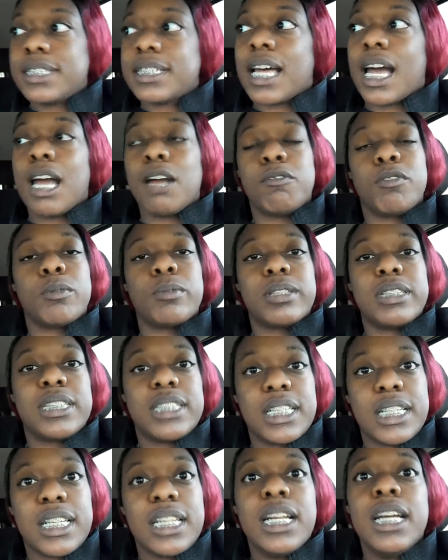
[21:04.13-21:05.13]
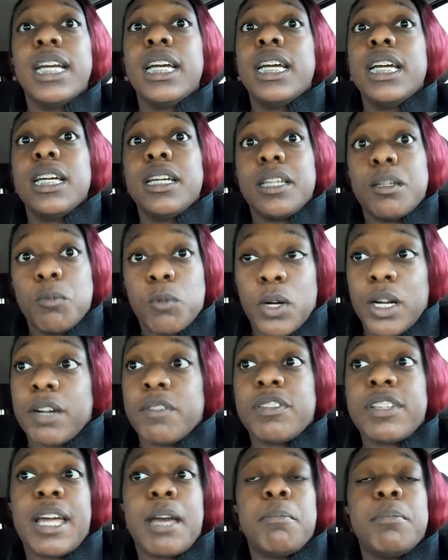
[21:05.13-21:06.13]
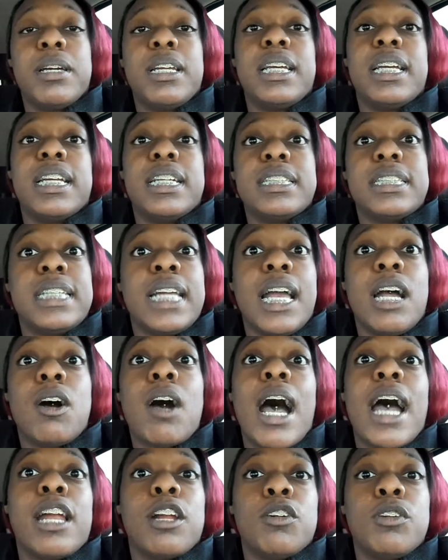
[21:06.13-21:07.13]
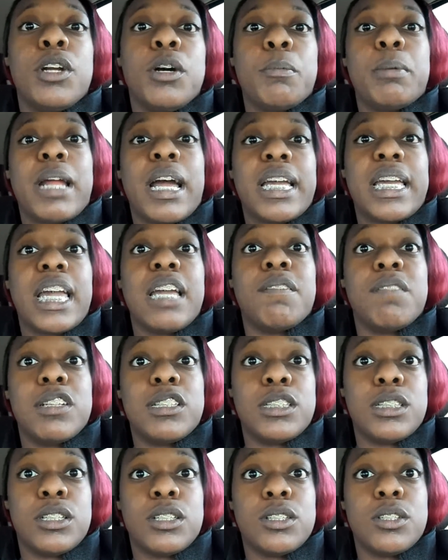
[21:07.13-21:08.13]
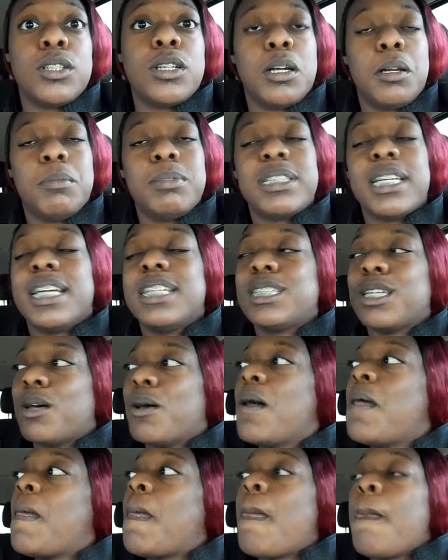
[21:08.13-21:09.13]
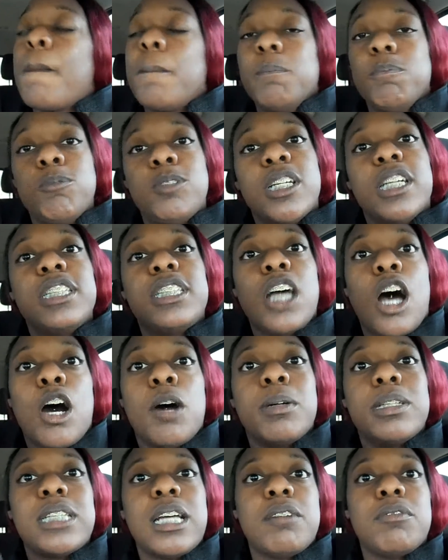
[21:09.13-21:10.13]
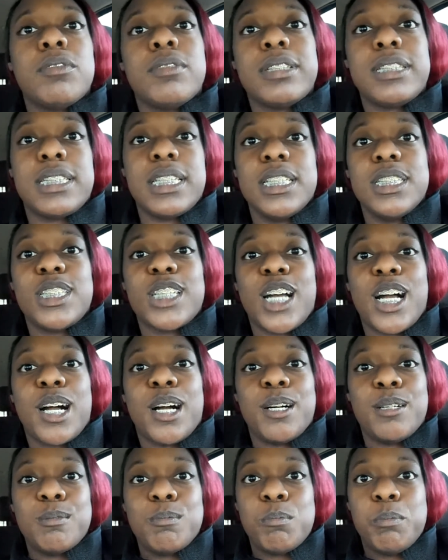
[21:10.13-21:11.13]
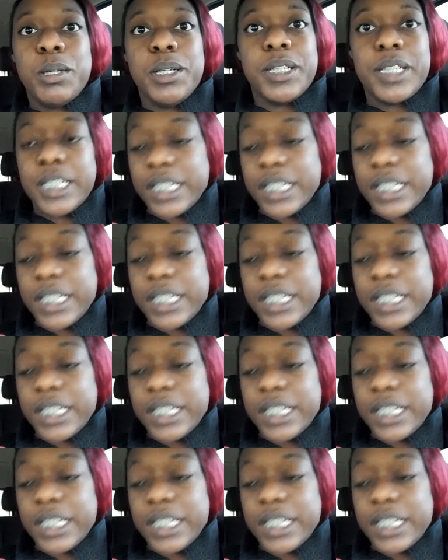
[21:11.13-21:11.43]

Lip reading: I have a receipt. Wherever that money is now, I don't know, but I gave it to you. You know what I'm saying? So just always have a receipt, y'all. Period.